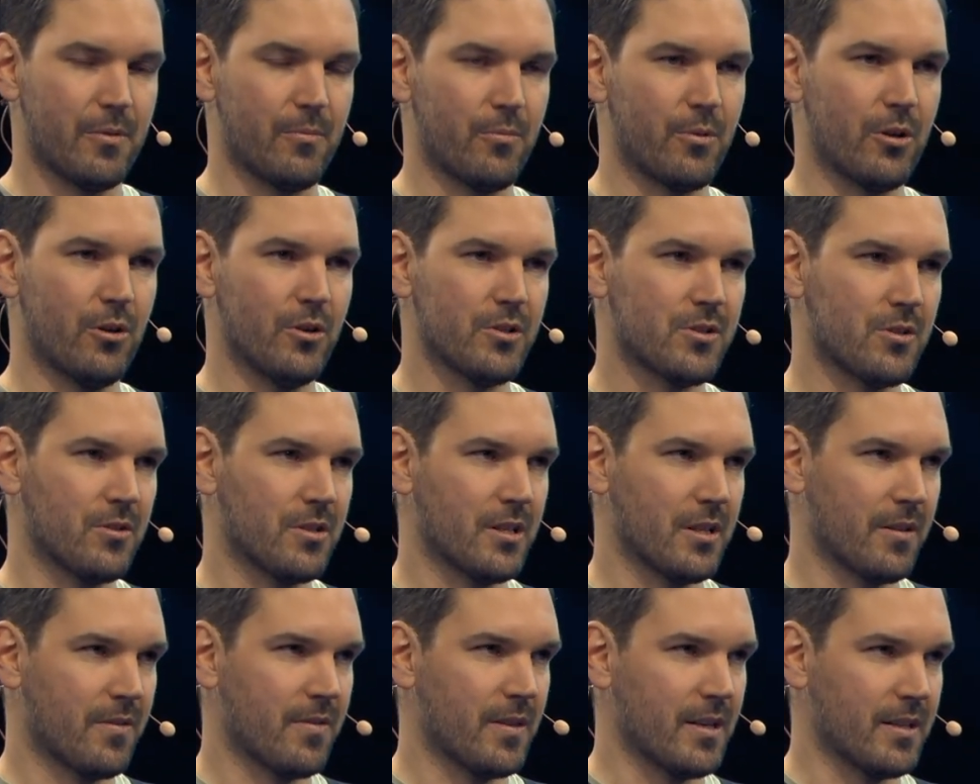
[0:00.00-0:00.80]
And we also
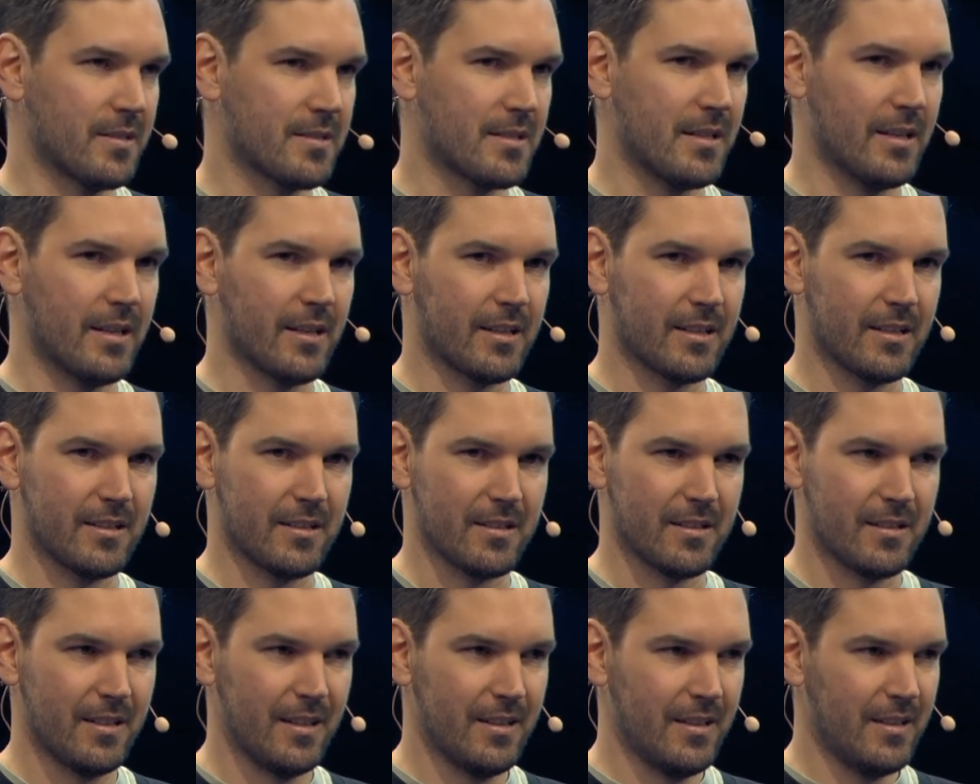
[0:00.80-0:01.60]
did things like
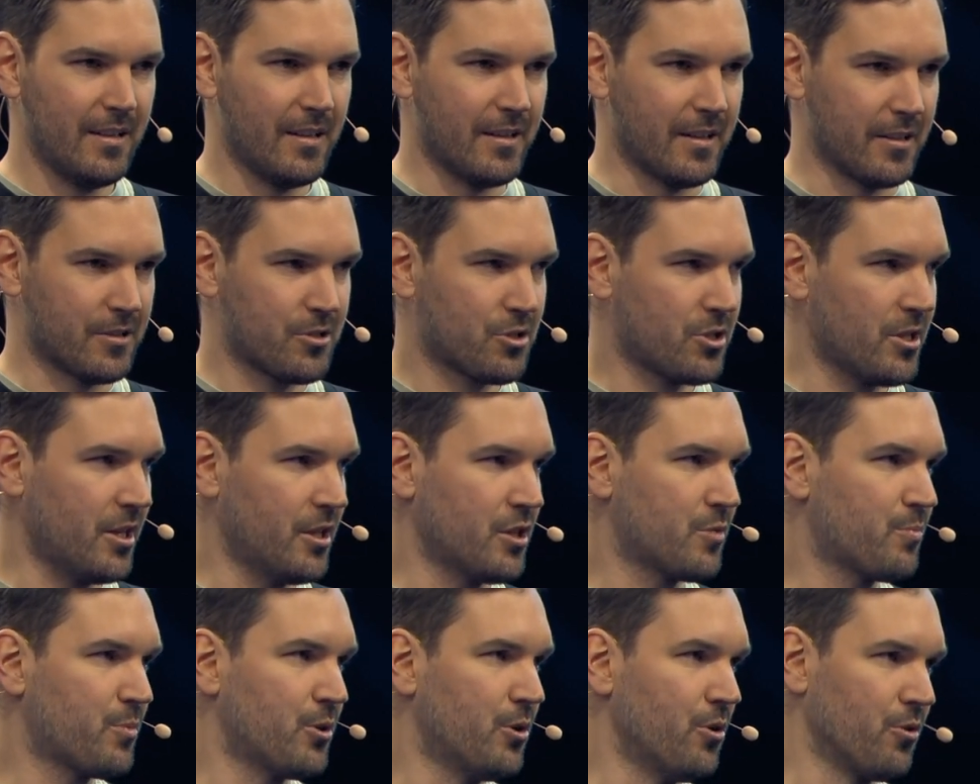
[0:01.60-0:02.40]
a, an
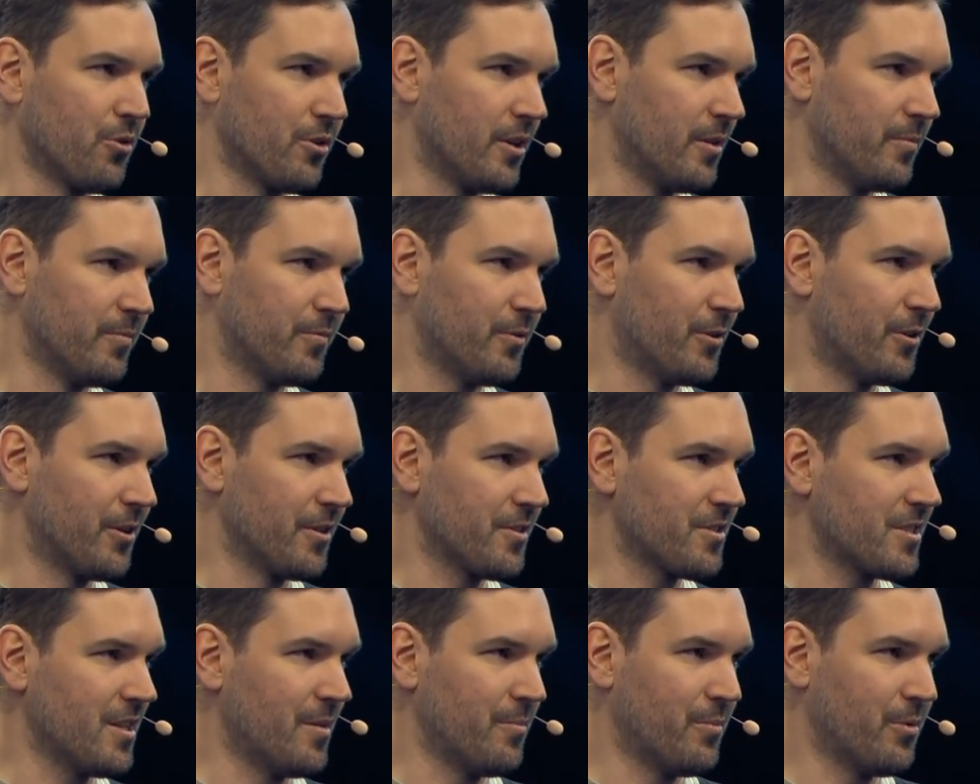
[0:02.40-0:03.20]
exchange program, for
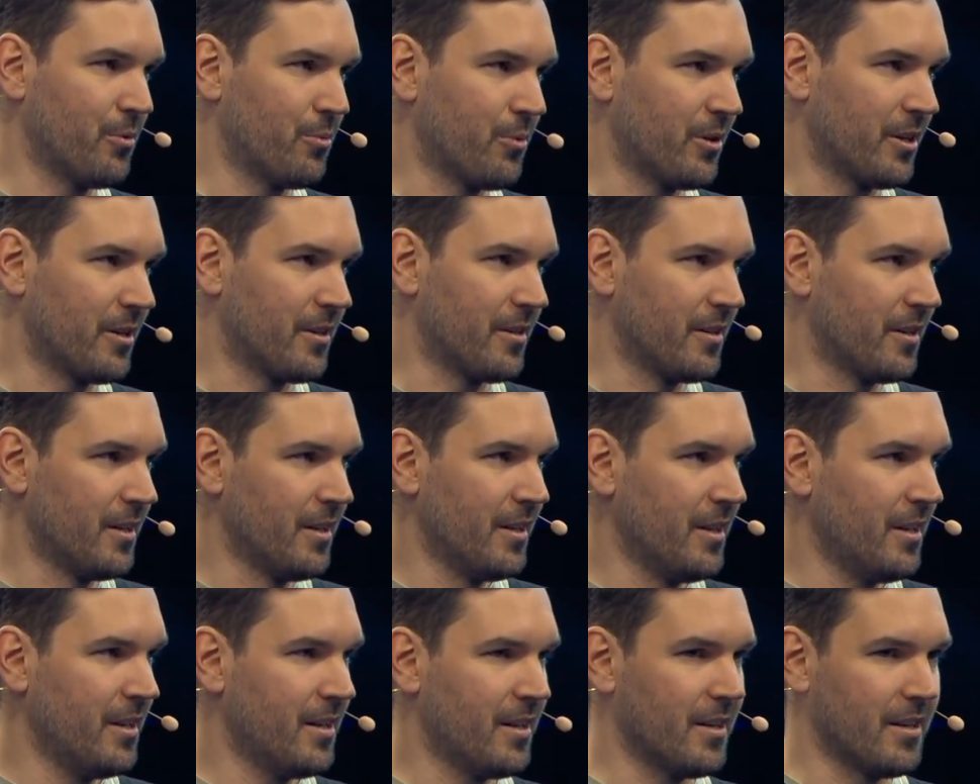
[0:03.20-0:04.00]
example, where
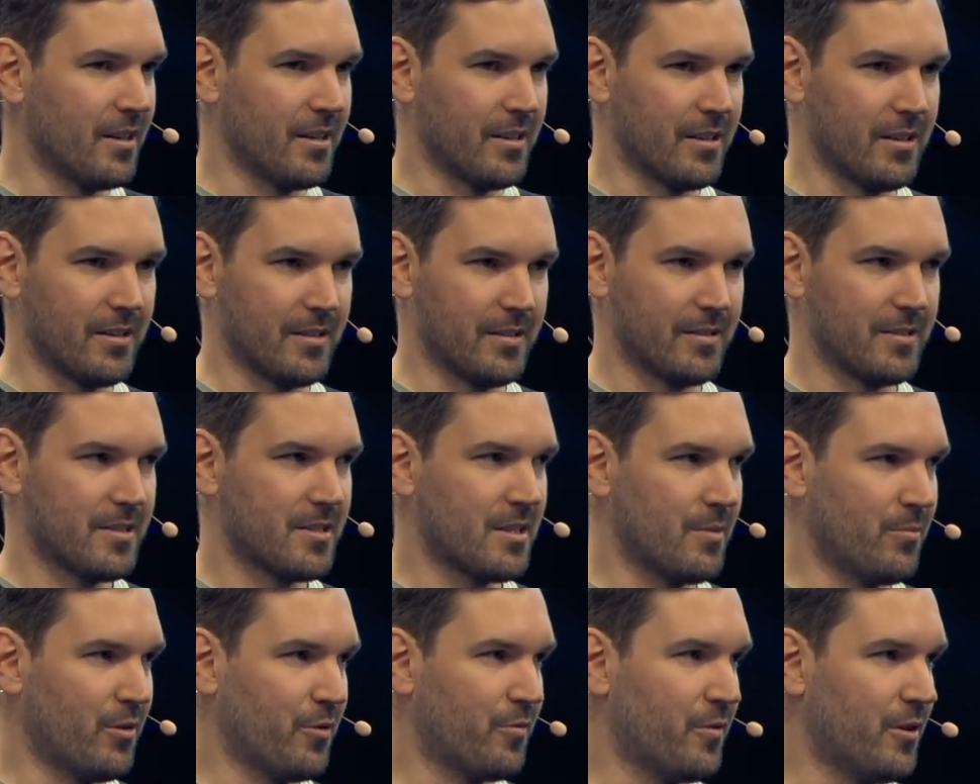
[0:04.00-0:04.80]
uh,
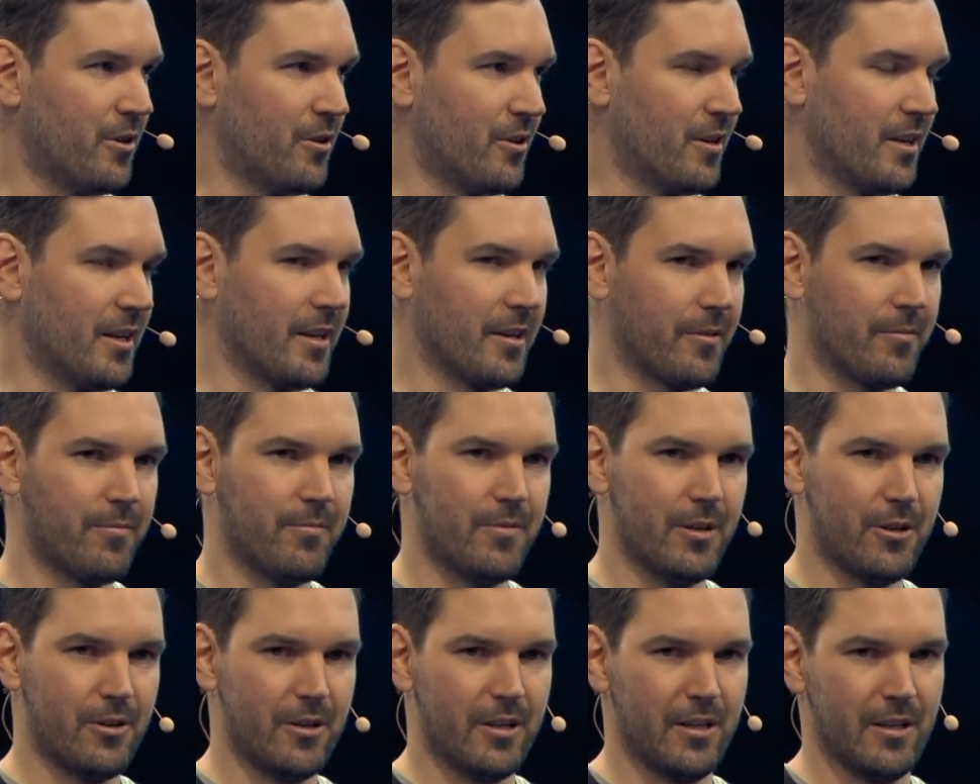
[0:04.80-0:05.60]
some of our like
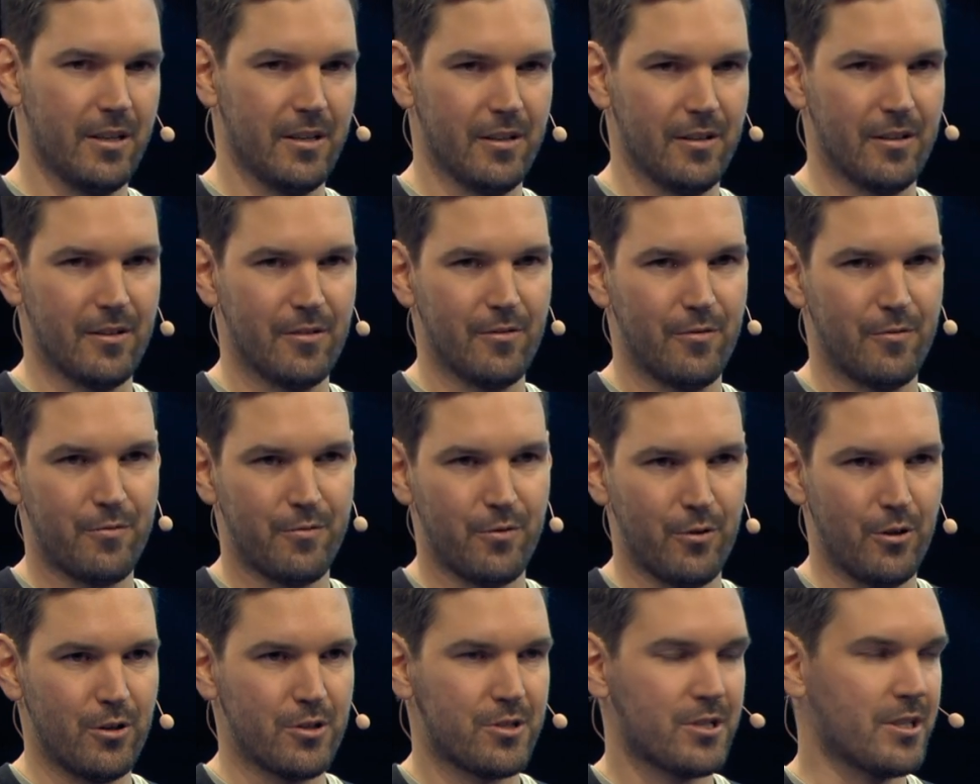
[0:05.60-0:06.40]
very
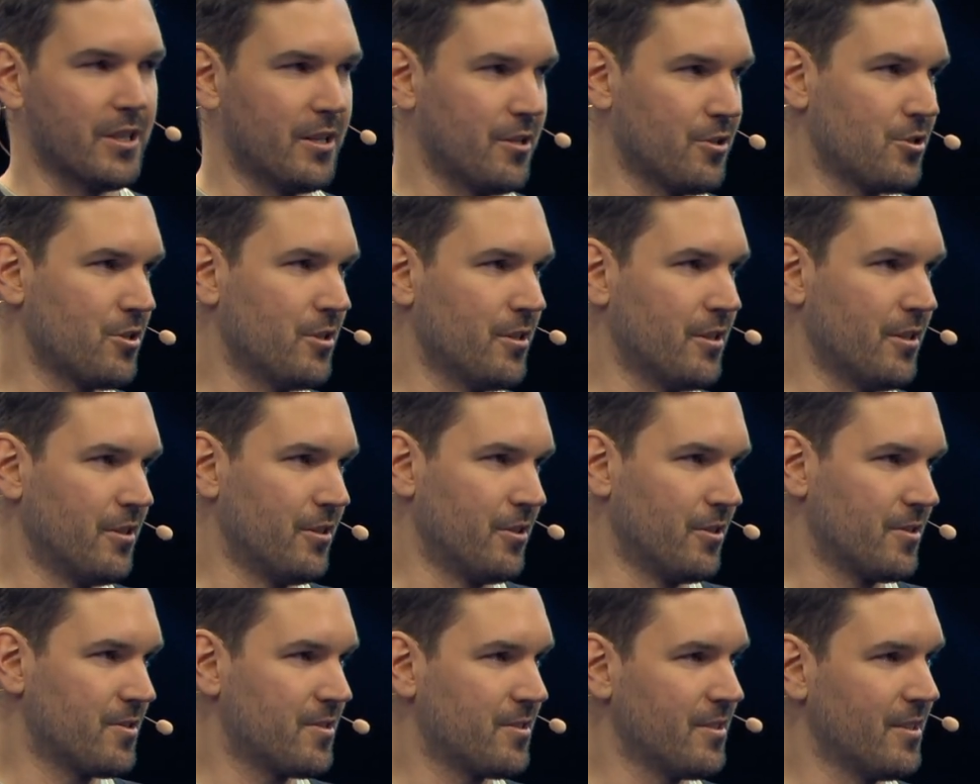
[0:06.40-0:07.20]
first
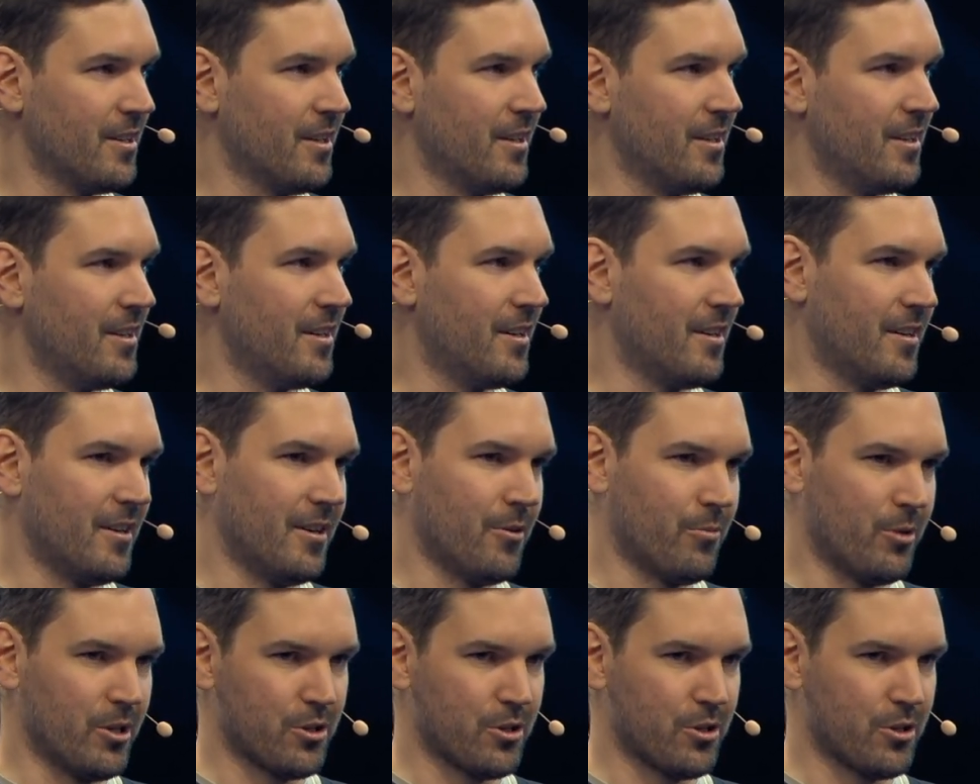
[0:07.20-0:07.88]
engineers uh,